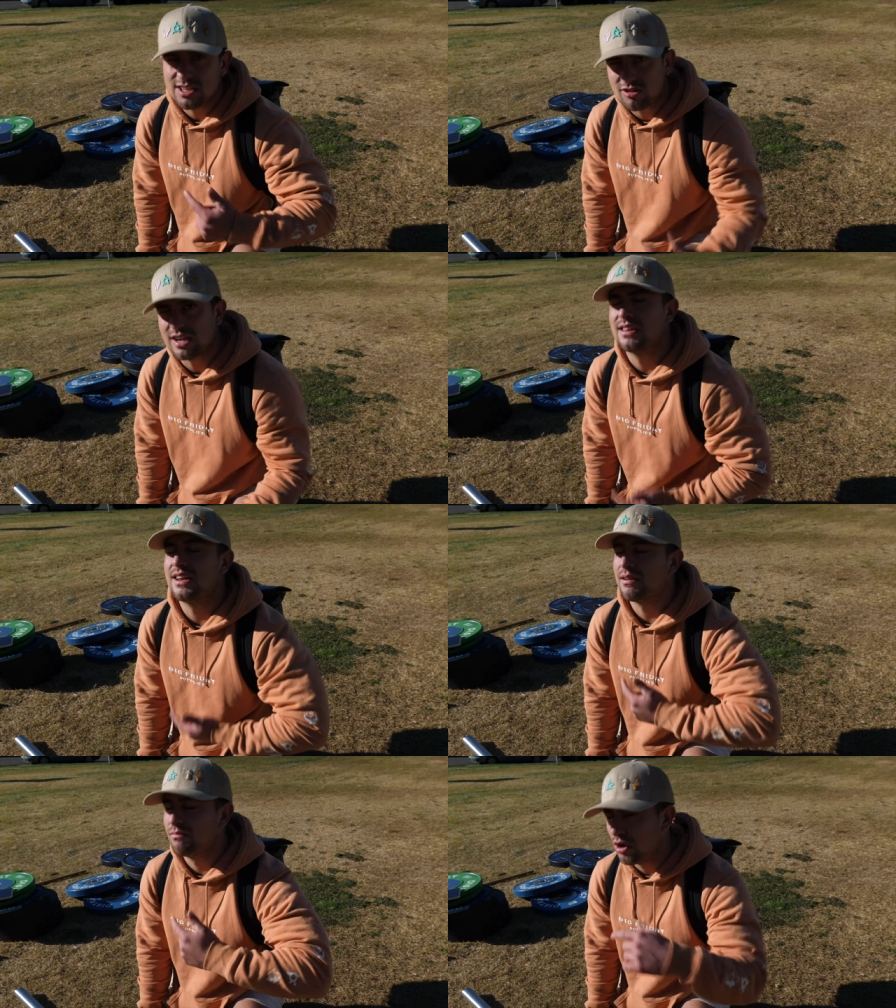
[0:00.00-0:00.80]

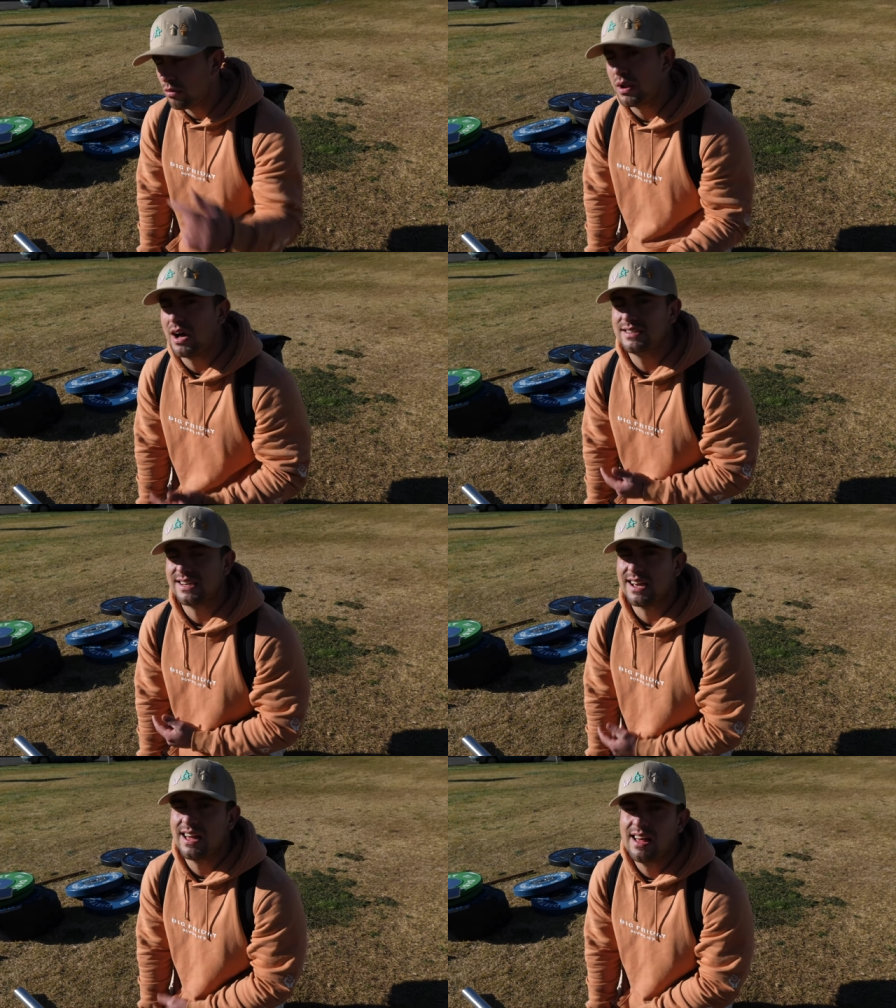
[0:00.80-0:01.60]
strengthening,
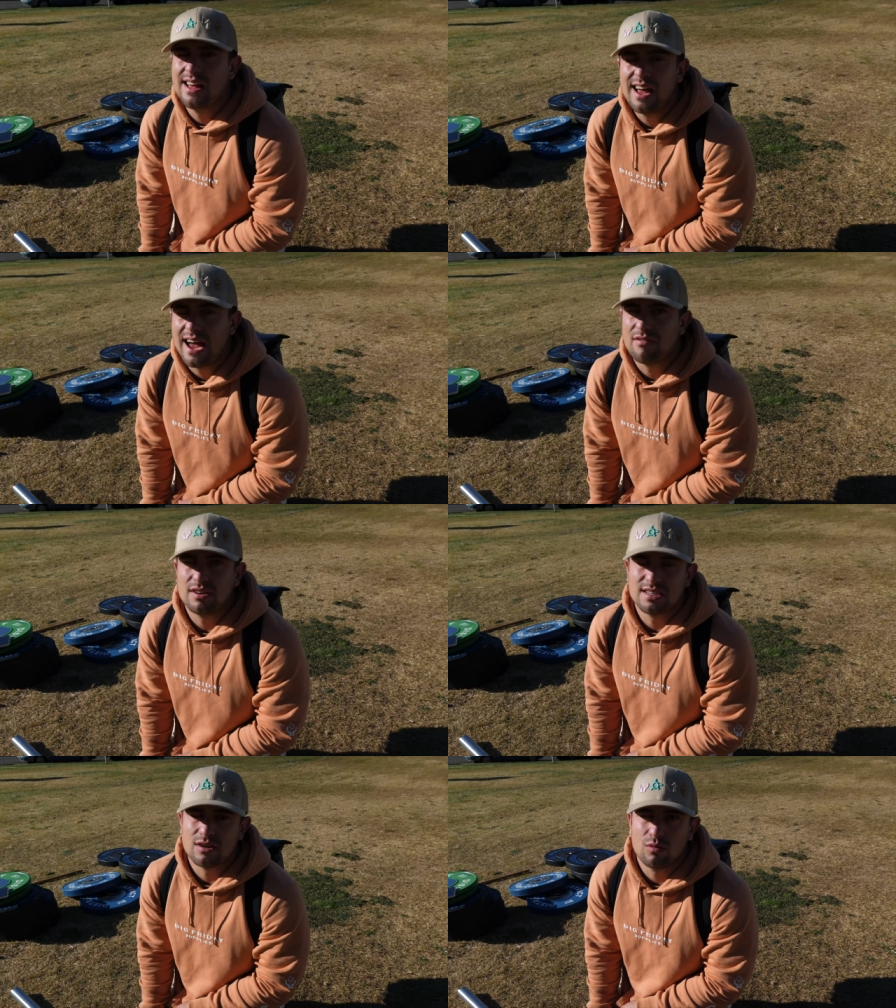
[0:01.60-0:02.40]
mobilizing every
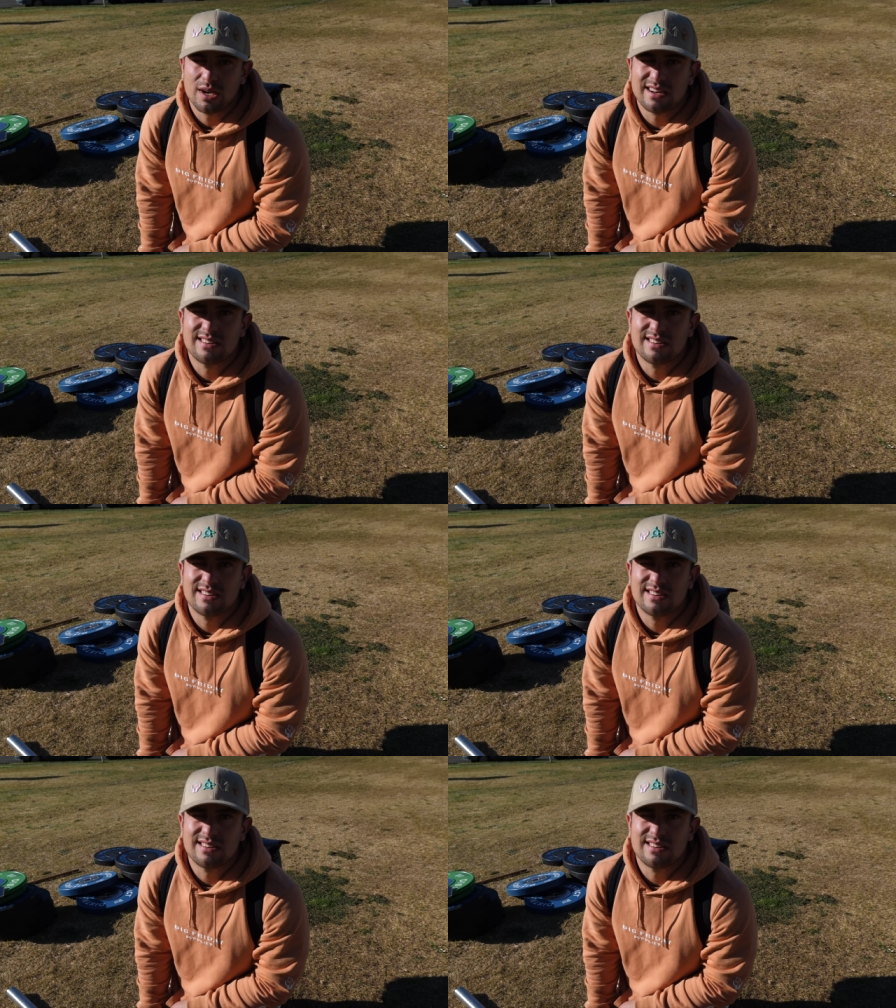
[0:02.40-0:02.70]
single week.